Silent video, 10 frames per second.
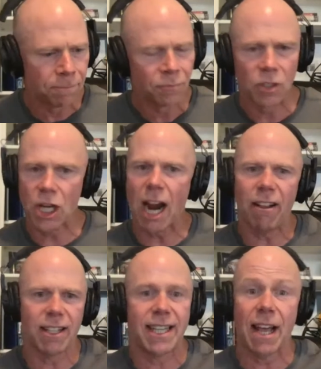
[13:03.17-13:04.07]
Jair
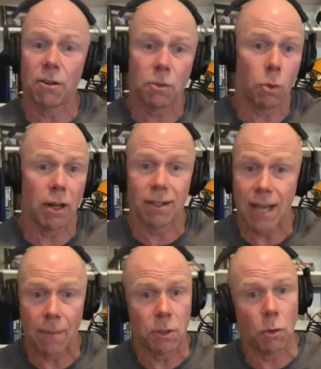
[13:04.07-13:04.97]
Alexander is one of the
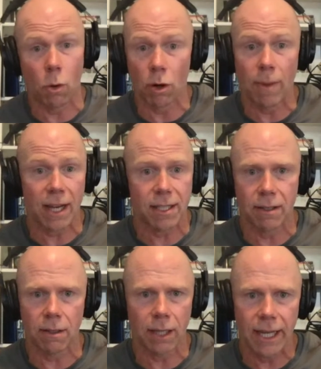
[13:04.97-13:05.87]
top 2 cornerbacks in
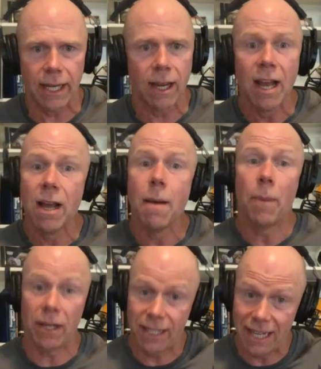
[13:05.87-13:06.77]
the league,
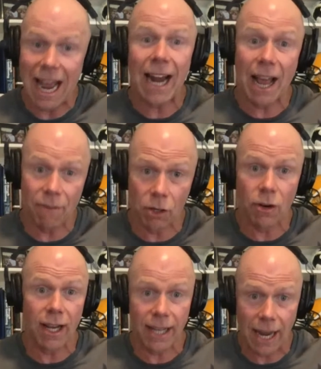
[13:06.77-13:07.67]
but did not have a
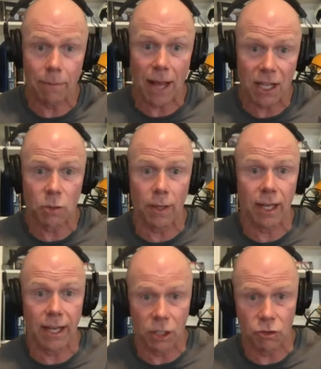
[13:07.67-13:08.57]
great game last week
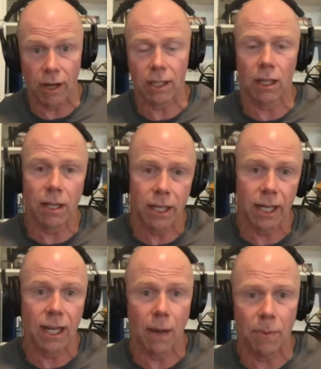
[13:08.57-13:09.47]
against Drake London
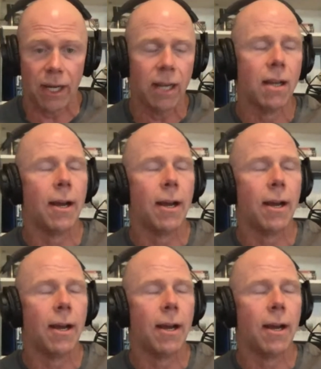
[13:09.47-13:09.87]
and company.